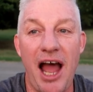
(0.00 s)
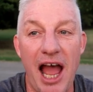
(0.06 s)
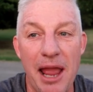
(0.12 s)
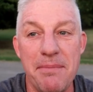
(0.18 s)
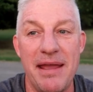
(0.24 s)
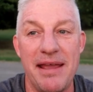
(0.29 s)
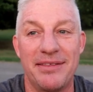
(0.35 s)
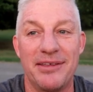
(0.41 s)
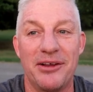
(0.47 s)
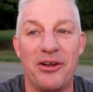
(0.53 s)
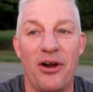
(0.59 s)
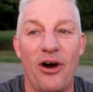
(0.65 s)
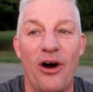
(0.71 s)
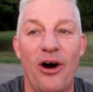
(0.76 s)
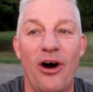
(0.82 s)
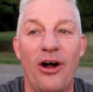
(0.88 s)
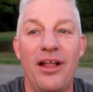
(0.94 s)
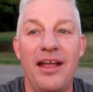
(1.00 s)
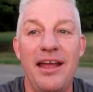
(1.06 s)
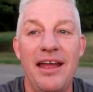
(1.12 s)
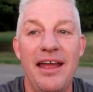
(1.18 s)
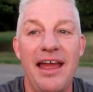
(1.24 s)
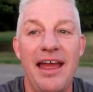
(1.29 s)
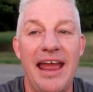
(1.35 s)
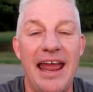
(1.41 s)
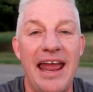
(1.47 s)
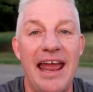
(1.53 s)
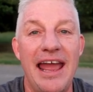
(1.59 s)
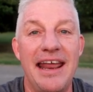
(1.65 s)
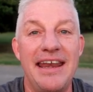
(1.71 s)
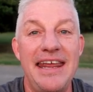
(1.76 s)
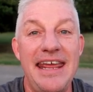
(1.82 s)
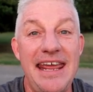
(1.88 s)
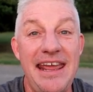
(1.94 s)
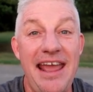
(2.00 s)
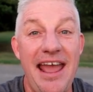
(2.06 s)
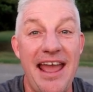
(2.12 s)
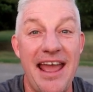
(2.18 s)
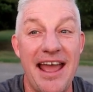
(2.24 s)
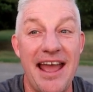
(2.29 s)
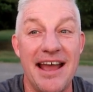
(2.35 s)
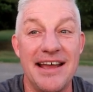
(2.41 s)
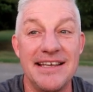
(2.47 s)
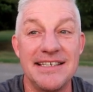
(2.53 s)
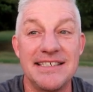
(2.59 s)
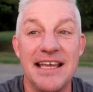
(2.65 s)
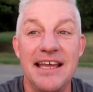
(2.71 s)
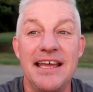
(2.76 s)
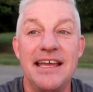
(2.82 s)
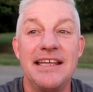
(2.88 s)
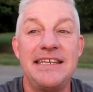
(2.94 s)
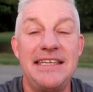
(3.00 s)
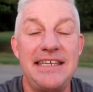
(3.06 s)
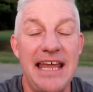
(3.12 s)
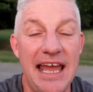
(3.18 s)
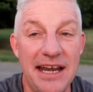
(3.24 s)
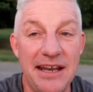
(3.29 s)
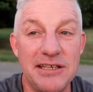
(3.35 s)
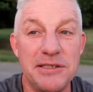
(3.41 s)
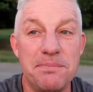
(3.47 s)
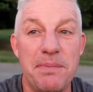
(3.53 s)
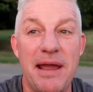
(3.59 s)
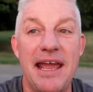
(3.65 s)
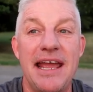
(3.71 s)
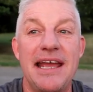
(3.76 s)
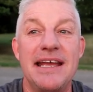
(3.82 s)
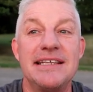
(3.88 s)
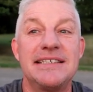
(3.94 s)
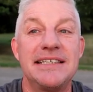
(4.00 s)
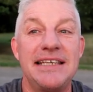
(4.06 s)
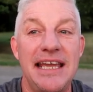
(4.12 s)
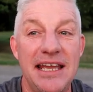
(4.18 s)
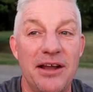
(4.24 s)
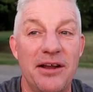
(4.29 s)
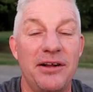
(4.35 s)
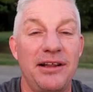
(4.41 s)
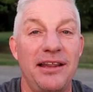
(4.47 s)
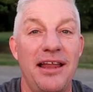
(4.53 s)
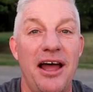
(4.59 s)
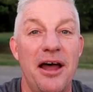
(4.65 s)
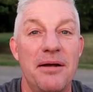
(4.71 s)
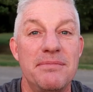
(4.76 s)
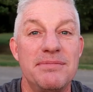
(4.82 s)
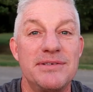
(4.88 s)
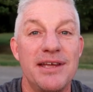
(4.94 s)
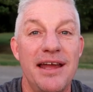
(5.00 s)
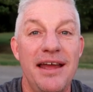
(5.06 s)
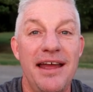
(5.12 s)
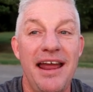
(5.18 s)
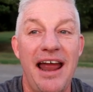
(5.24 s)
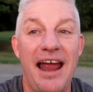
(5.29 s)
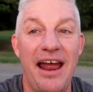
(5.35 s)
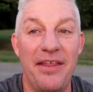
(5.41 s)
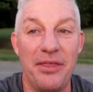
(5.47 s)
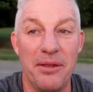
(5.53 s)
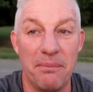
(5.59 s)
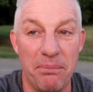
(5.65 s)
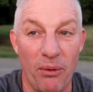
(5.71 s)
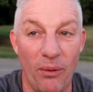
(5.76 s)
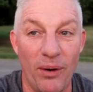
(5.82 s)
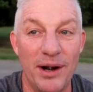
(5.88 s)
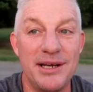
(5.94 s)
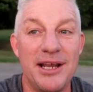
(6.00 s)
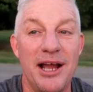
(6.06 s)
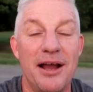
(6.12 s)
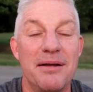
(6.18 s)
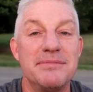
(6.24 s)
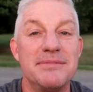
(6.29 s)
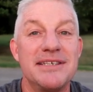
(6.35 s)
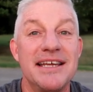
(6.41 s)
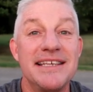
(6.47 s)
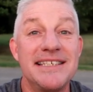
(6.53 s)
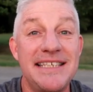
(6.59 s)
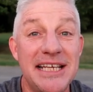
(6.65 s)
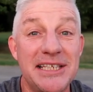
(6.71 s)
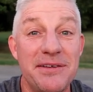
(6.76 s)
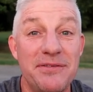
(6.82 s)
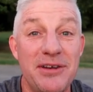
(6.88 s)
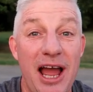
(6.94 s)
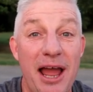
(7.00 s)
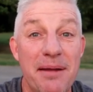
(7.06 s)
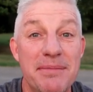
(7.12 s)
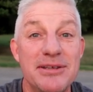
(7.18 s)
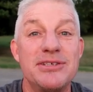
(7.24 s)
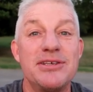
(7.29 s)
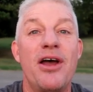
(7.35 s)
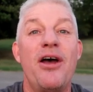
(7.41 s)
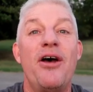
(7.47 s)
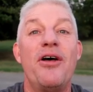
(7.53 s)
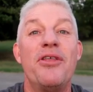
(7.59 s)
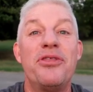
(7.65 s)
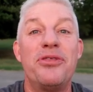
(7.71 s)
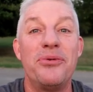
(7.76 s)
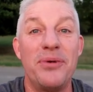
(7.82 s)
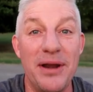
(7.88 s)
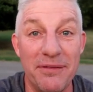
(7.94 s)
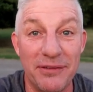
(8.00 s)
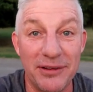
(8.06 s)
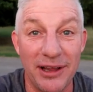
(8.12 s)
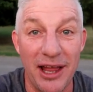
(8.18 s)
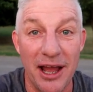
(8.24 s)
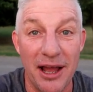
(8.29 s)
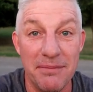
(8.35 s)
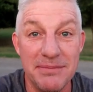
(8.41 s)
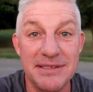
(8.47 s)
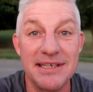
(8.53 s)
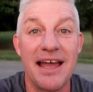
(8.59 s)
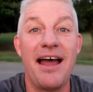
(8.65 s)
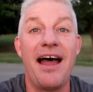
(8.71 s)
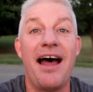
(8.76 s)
I make the call. And he has ten of spades, king of clubs, and the board comes six of diamonds, three of clubs.